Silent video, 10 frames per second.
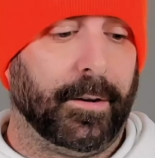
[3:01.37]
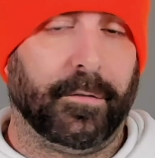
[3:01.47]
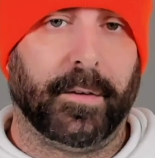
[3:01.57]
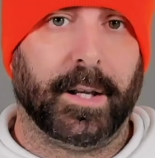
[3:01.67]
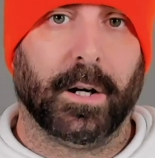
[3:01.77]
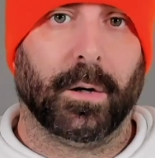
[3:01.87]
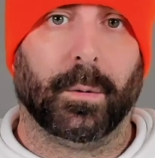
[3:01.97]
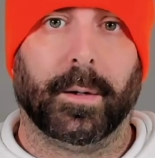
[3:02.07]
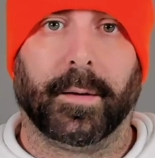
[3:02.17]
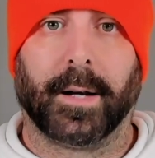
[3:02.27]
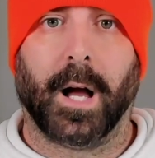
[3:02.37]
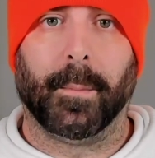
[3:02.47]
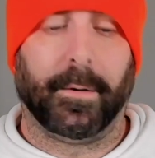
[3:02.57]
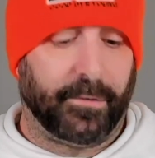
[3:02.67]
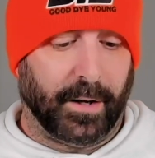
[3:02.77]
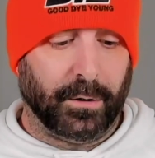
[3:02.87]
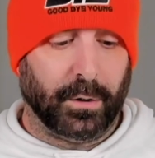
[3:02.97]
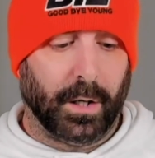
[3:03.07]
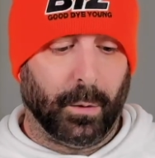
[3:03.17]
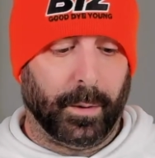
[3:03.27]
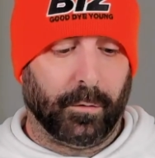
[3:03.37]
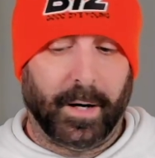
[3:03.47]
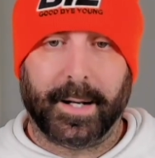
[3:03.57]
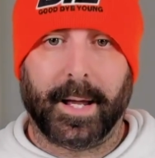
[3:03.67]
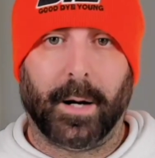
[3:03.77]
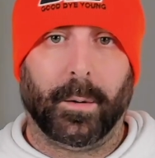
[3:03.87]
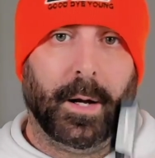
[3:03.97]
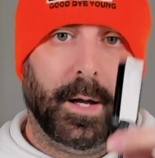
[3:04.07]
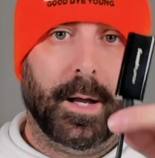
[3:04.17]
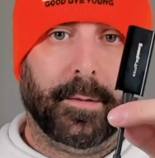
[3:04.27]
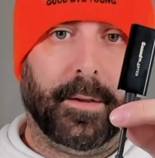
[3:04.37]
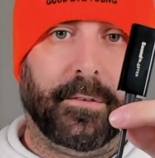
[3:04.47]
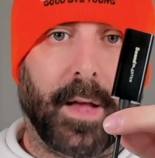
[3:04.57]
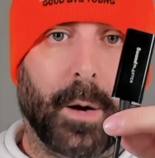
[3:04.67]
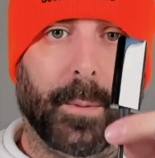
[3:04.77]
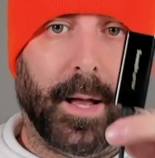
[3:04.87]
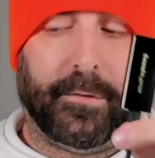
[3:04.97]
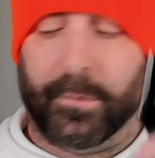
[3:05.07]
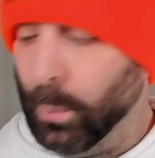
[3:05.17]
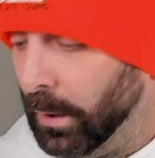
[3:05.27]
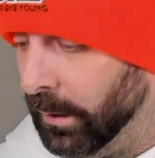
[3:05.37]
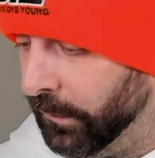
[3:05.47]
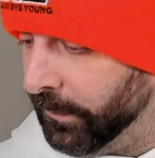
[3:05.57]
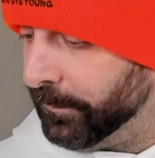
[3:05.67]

this video in the comments to let you know. But right now, this Sound Blaster works.